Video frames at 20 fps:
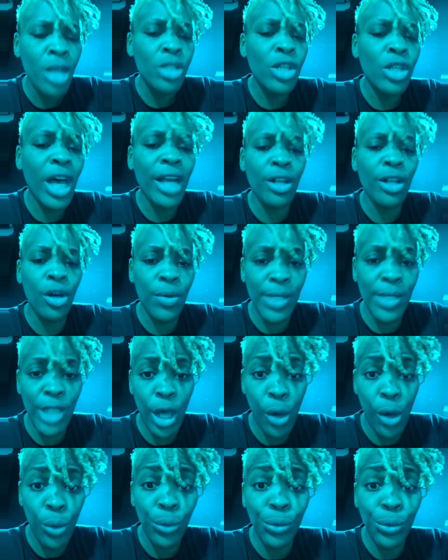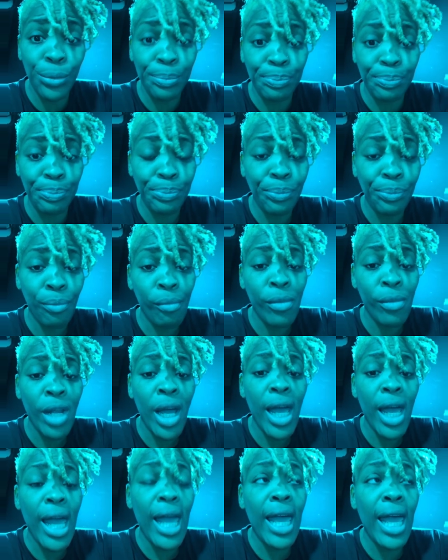So I know it's old.
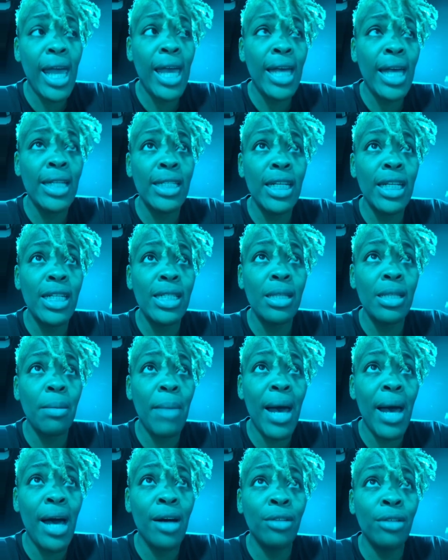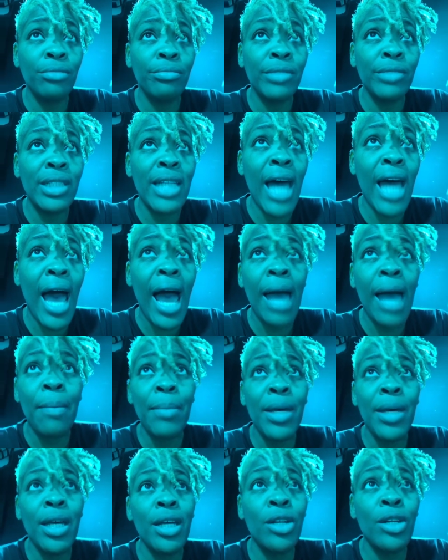And it's about
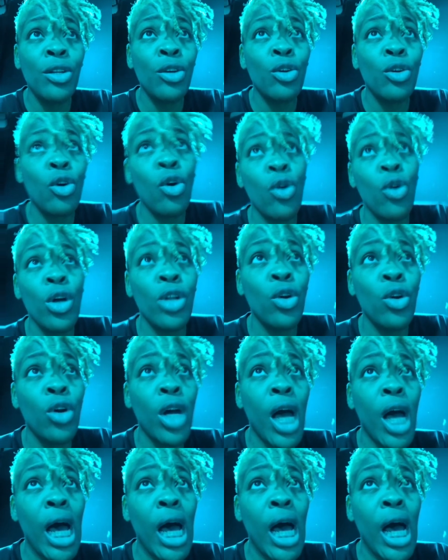Diamond going on